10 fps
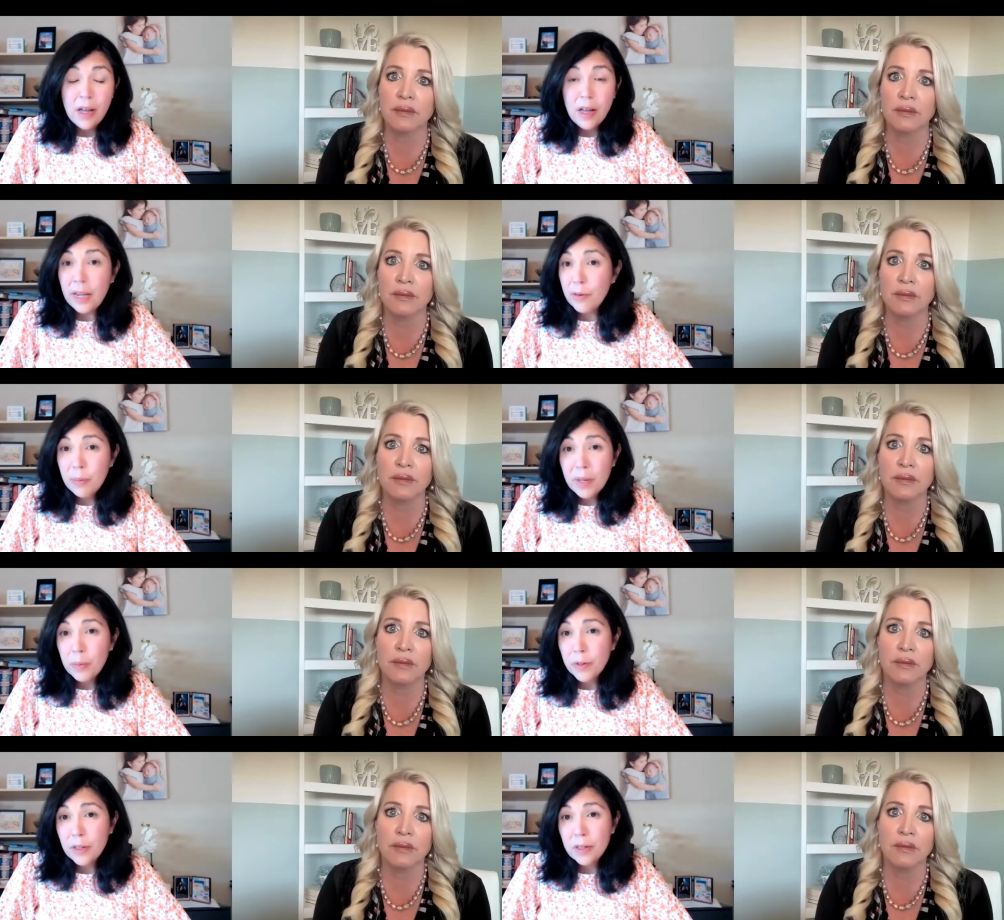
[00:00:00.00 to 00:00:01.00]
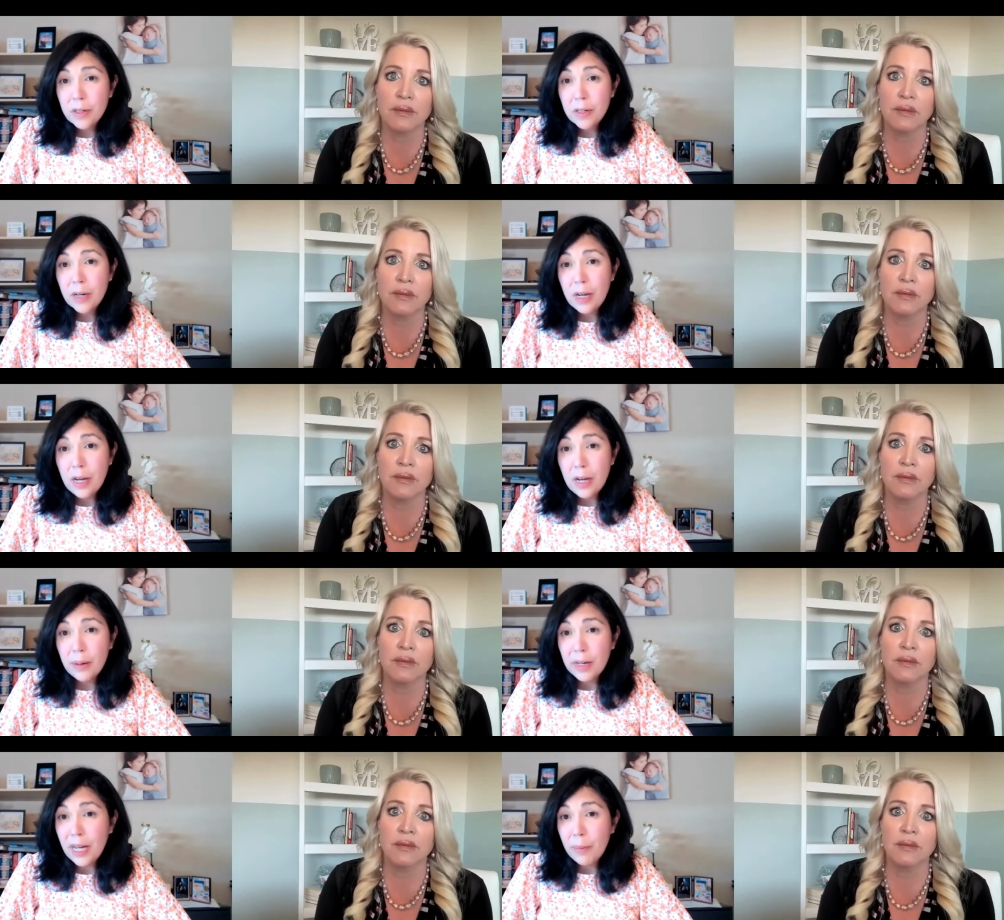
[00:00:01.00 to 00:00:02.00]
Speaker 1: I remember
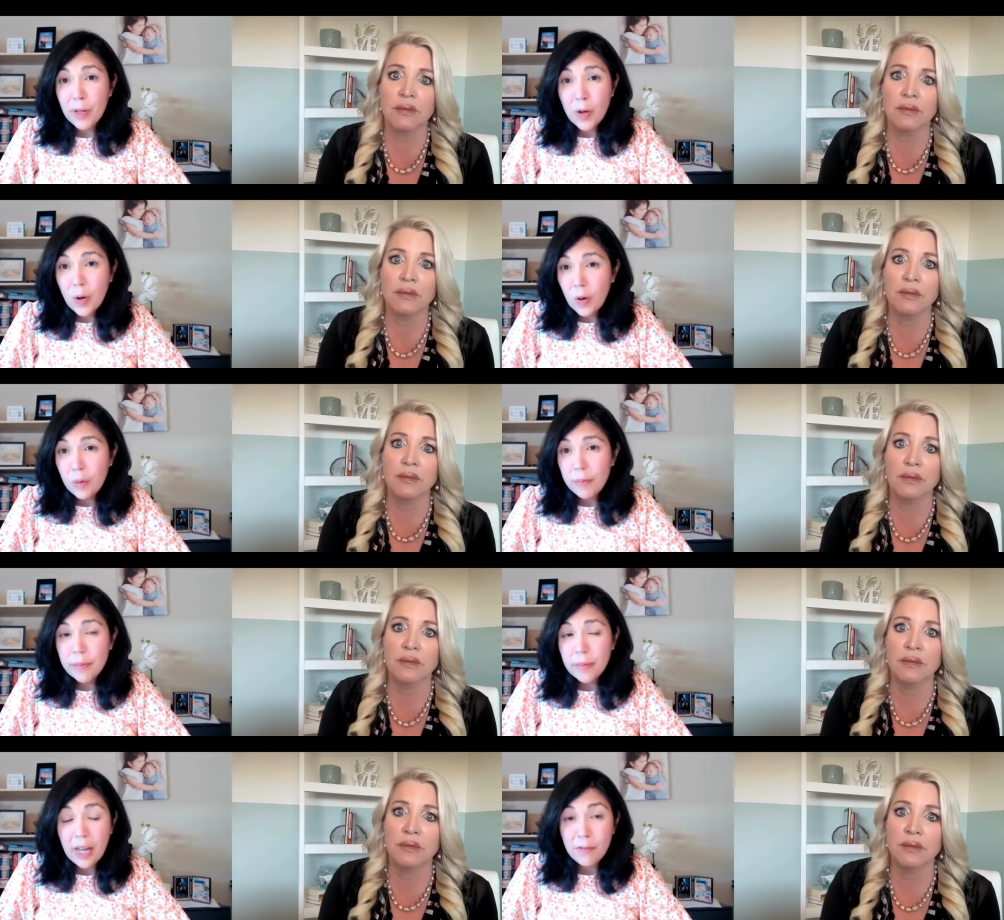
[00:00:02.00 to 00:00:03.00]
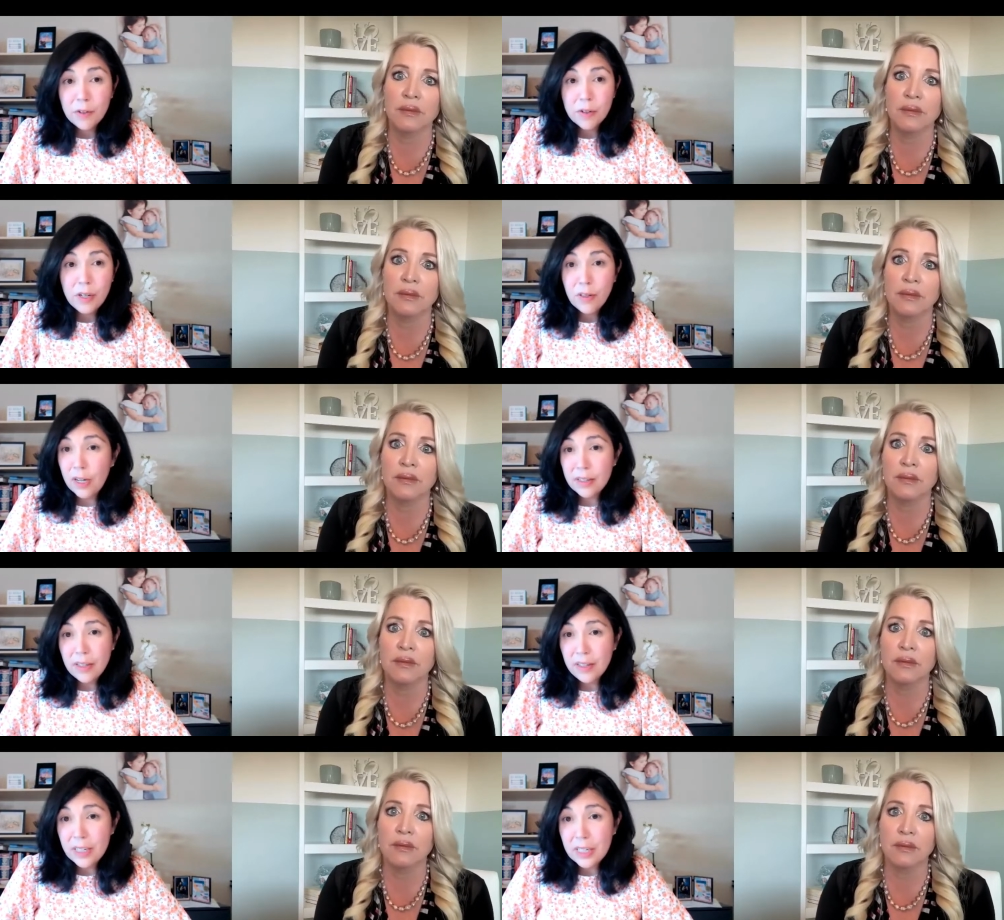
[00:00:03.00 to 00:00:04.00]
uh, coming home after a long
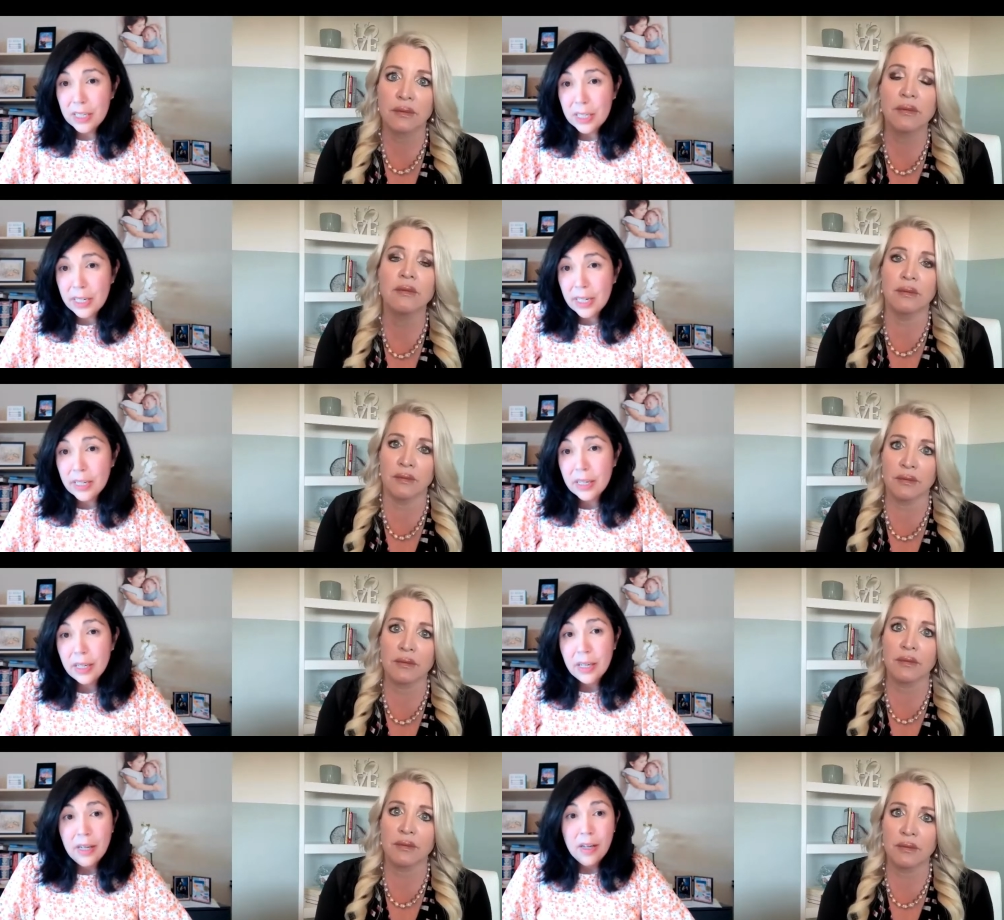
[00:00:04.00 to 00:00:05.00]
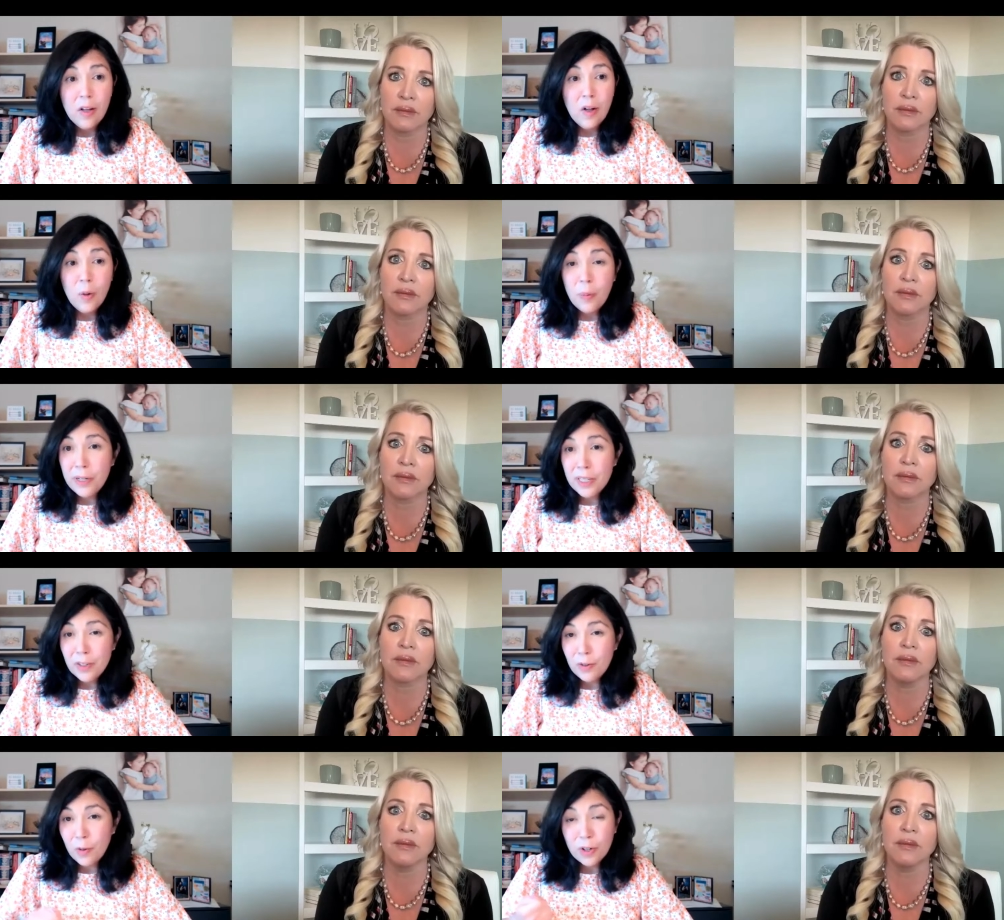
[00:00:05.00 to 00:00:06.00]
day in clinic, opening
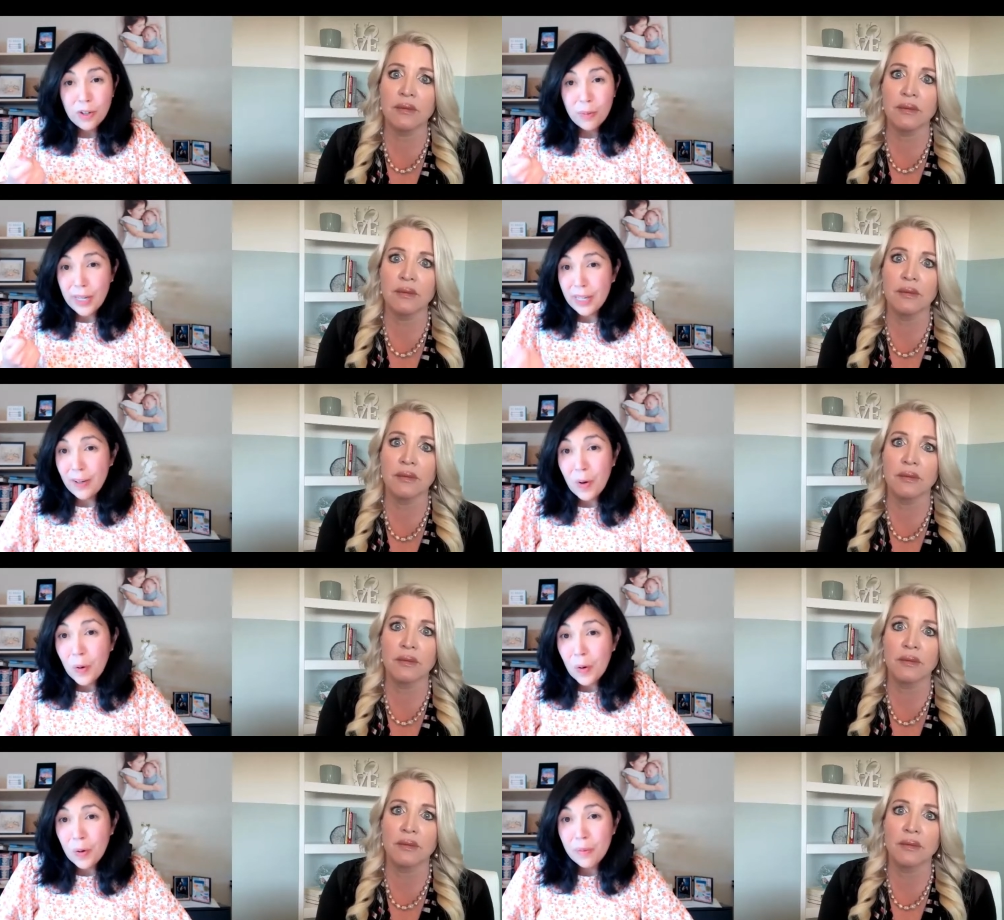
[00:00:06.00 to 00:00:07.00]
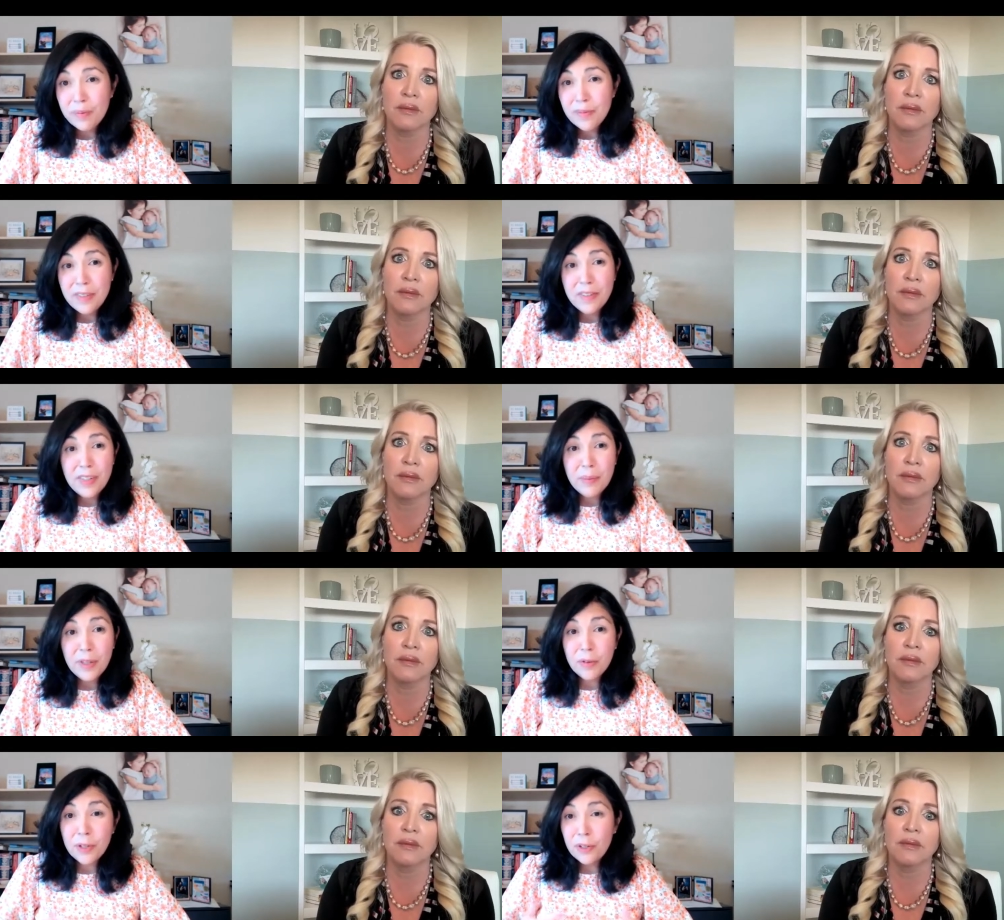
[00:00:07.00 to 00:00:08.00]
the door to my home to see my
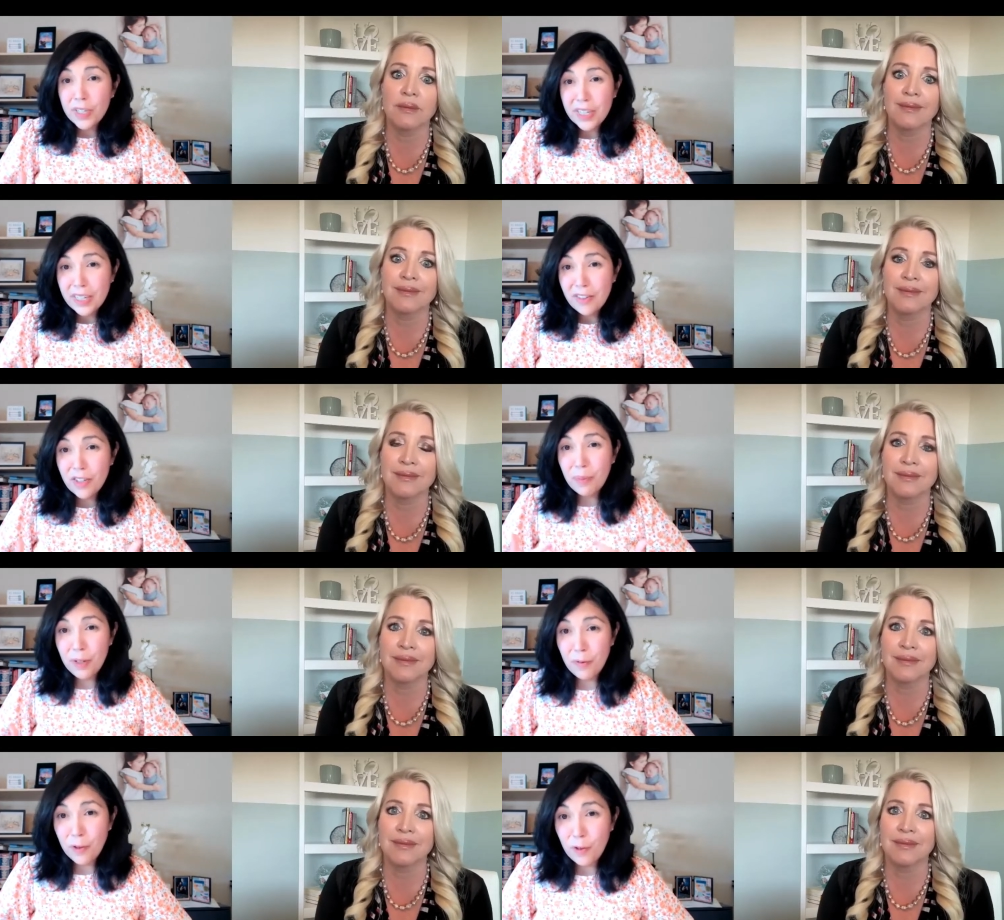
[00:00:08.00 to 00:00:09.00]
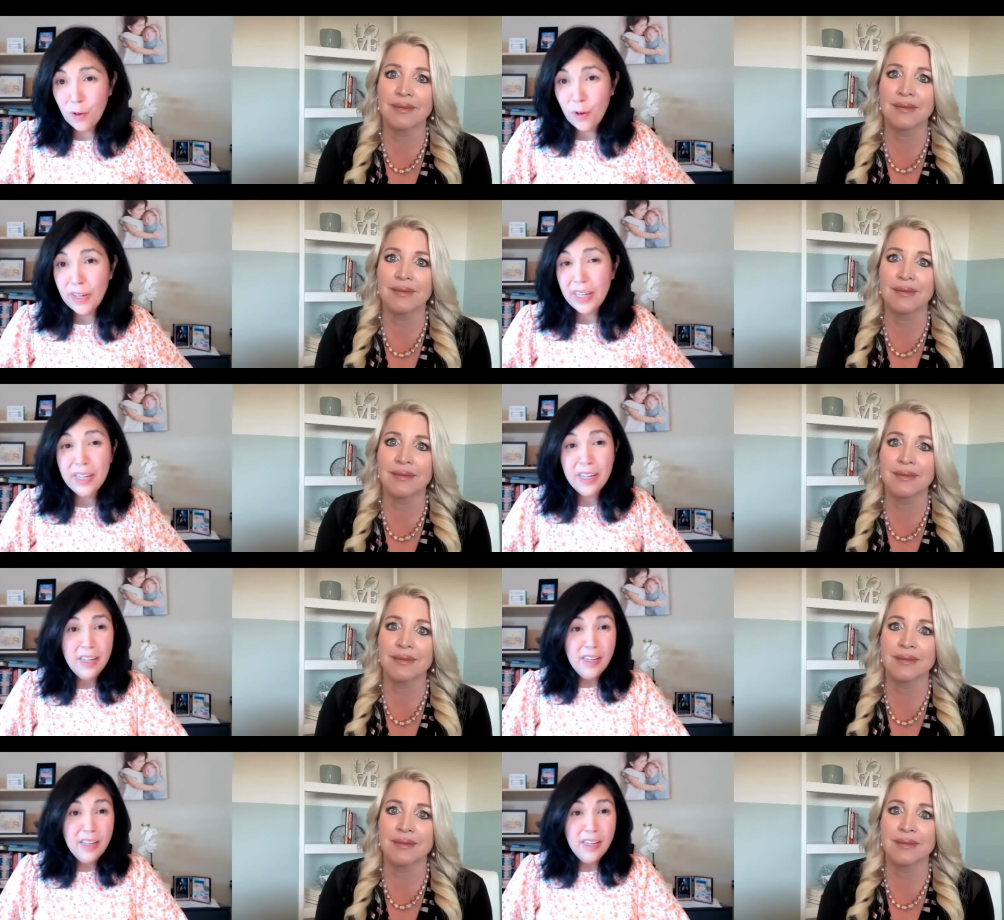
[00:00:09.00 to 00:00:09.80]
three little kids jumping for joy,